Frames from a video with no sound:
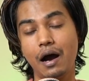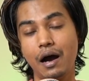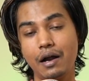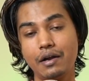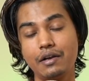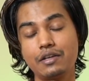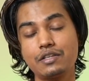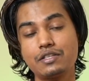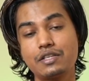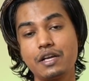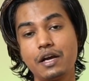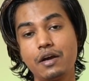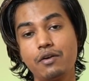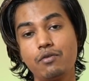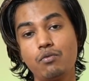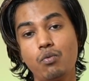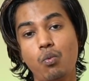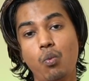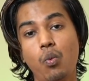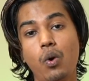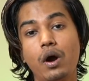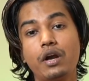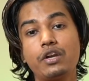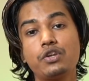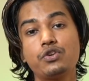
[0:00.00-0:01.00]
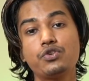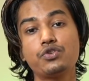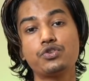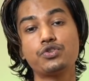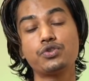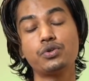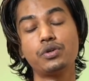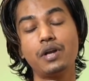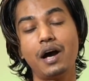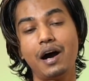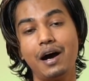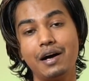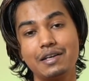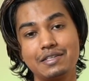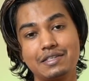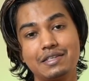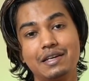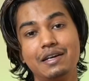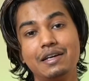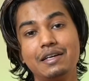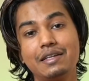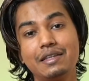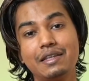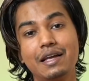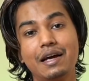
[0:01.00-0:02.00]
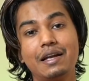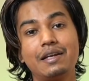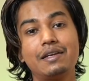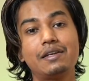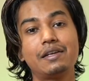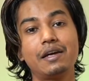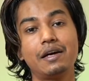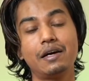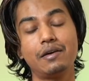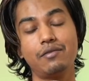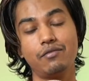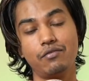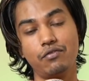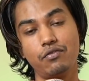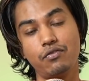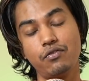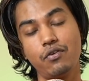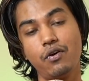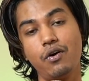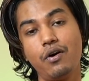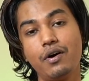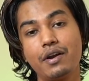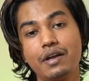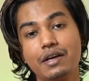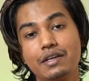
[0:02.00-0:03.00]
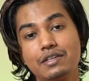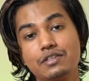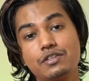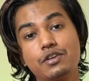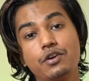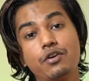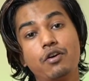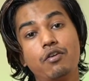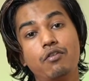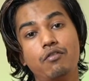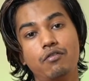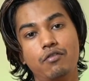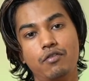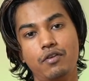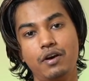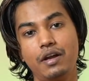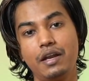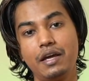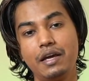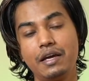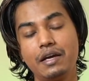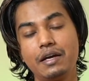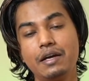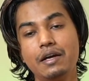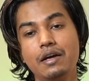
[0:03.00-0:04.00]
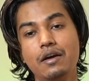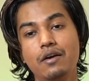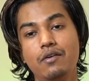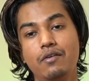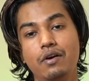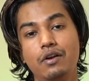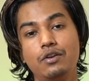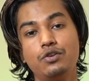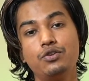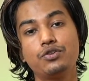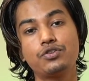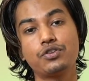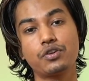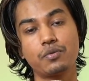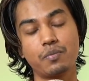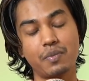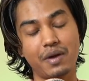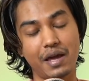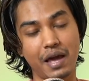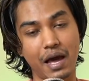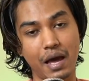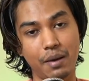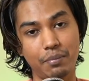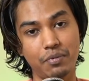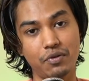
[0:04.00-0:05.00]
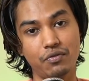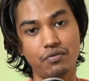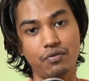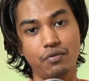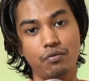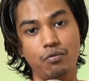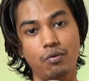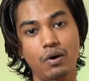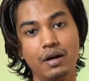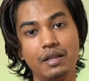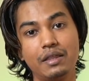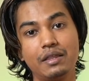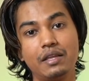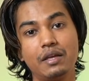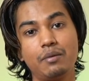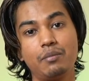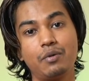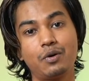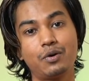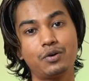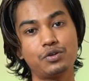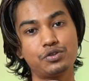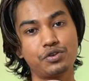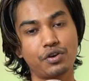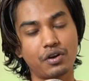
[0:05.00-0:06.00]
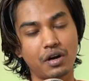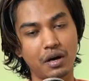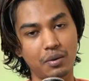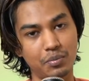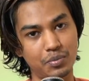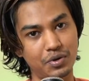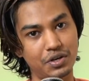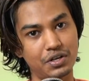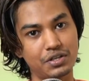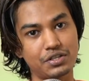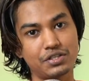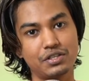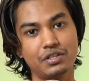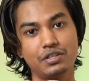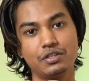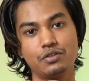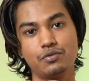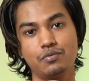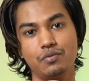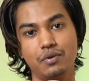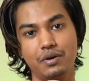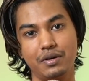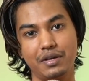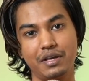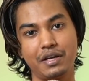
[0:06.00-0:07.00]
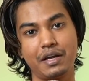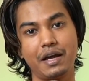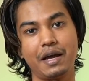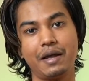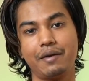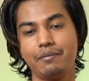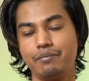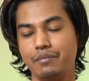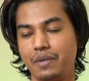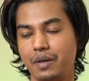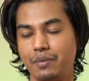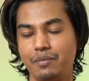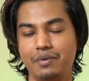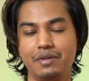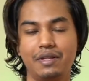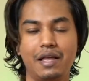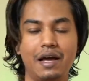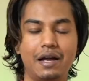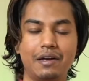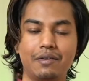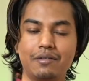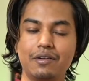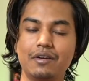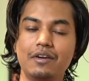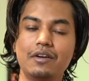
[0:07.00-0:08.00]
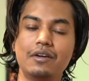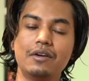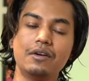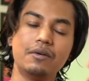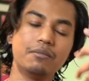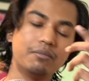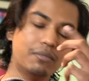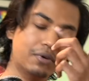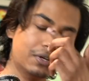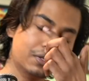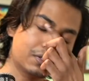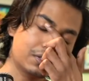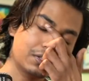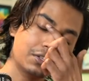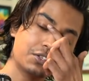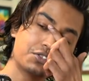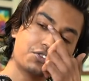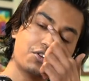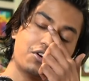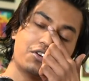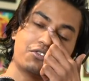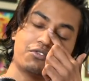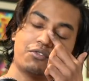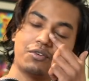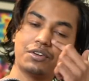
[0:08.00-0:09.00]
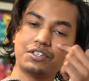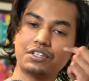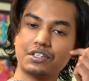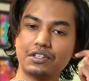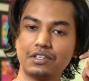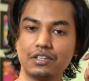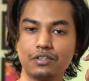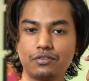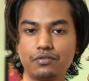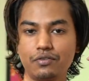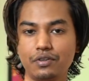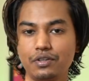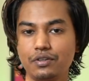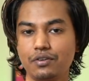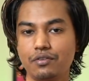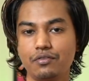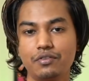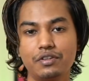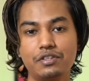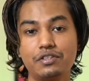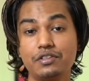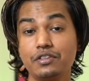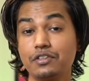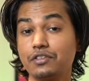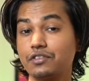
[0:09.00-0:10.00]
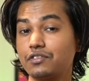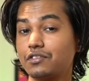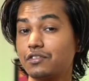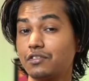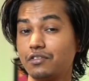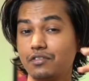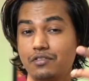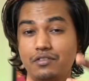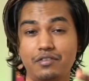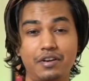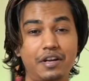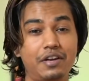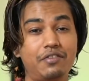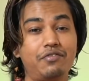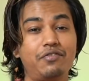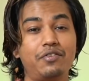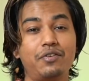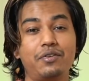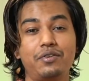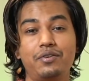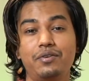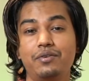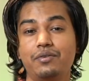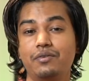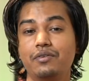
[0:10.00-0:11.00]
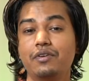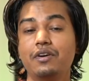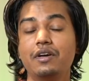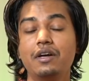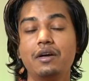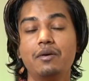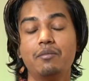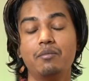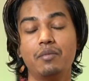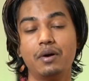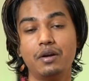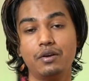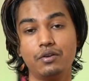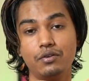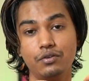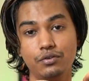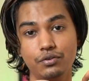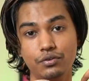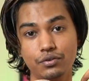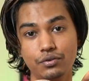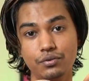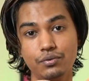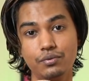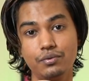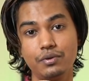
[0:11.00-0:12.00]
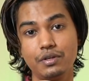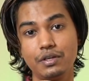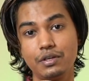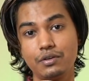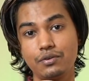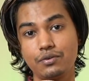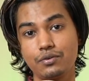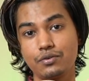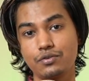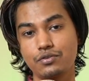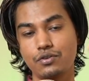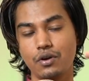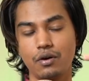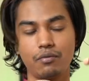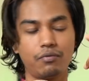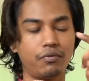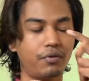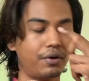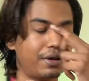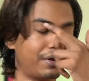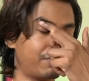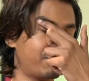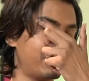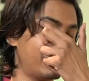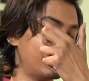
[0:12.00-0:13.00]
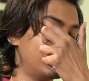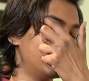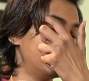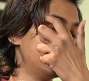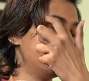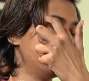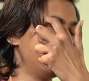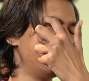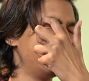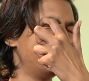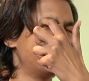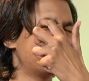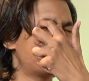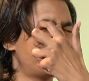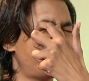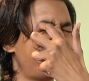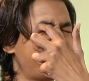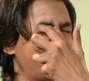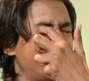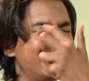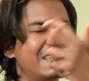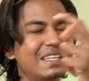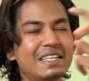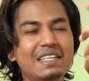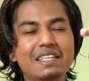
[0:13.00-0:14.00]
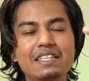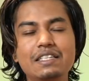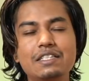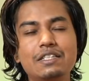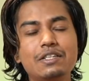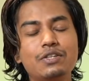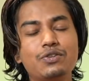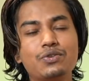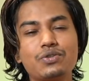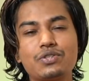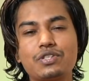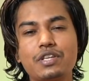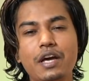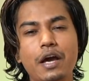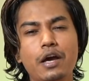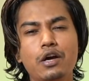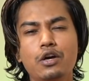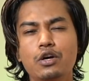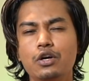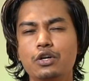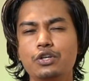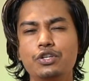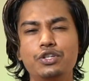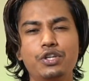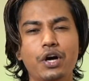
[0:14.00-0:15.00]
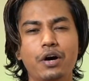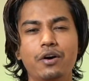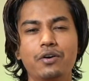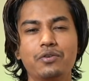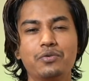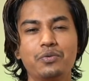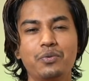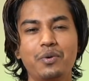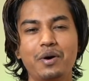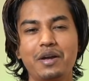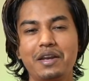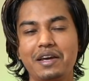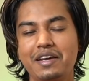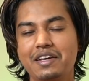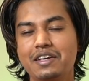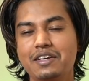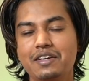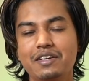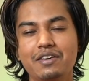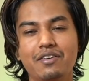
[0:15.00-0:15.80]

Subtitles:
Understand what you should assign that time for instead of worrying. Well, you should be happy for one thing, because your competition is worrying and maybe that person is not watching this video, which is great for you. But you need to stop worrying. Well, it is very easy to say, don't worry.